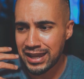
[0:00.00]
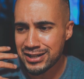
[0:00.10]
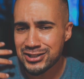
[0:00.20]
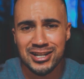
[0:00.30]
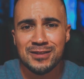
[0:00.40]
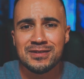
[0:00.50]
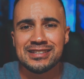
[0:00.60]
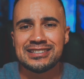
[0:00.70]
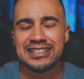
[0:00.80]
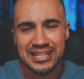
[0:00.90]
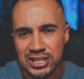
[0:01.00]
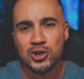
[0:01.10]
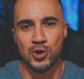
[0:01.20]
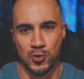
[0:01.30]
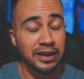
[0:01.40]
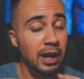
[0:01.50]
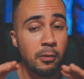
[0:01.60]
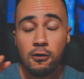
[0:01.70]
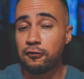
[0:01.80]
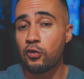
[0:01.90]
and she didn't even see you? Like,
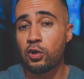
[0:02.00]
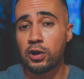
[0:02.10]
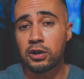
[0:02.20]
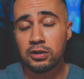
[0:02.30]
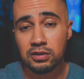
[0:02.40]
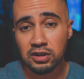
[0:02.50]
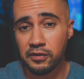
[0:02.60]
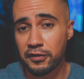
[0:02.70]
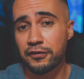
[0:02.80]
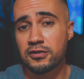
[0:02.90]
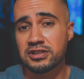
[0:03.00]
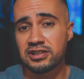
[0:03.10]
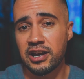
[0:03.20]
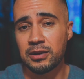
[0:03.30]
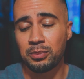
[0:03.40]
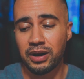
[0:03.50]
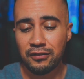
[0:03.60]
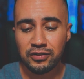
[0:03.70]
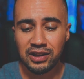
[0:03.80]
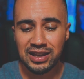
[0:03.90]
I'm all for love at first sight, but
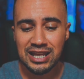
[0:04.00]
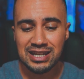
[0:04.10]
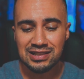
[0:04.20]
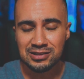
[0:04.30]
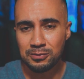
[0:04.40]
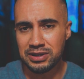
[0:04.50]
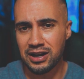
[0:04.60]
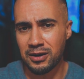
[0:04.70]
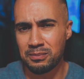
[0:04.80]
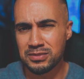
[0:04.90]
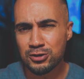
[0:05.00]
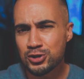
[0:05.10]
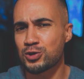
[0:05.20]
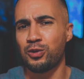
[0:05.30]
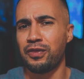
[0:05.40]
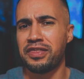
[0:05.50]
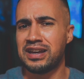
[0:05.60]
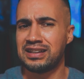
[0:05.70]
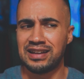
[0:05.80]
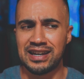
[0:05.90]
I feel like it needs to be a mutual
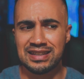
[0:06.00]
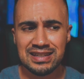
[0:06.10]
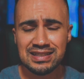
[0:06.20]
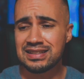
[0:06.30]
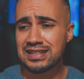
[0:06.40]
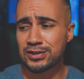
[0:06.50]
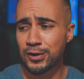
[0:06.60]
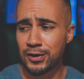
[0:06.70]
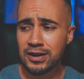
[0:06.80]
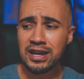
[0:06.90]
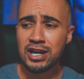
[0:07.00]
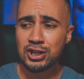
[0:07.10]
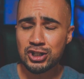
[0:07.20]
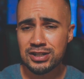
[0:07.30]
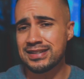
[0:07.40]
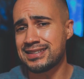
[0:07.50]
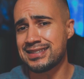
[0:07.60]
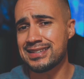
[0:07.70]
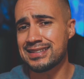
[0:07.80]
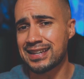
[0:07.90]
thing. Like, he sees her, she
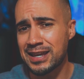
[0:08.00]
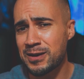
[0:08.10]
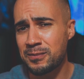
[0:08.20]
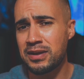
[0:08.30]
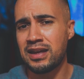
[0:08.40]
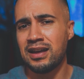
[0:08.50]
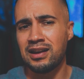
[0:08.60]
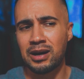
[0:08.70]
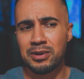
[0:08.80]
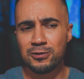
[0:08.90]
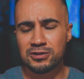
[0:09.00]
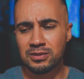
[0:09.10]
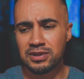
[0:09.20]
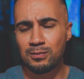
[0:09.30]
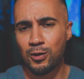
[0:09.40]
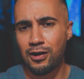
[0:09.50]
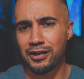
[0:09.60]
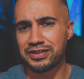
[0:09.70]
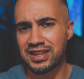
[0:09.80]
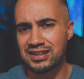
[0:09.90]
sees him. I mean, there's something more
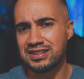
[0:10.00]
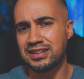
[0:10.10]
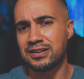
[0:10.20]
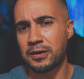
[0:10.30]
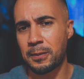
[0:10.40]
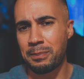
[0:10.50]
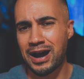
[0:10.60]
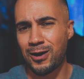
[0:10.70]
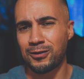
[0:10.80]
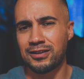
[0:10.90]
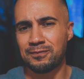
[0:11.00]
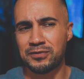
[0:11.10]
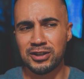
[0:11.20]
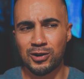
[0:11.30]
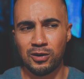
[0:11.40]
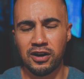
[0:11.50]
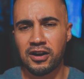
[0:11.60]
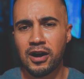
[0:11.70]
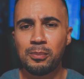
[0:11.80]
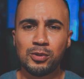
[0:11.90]
authentic about, you know, a
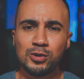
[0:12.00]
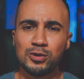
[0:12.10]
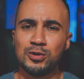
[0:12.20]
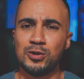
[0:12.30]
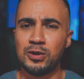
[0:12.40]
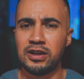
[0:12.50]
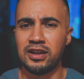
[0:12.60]
couple who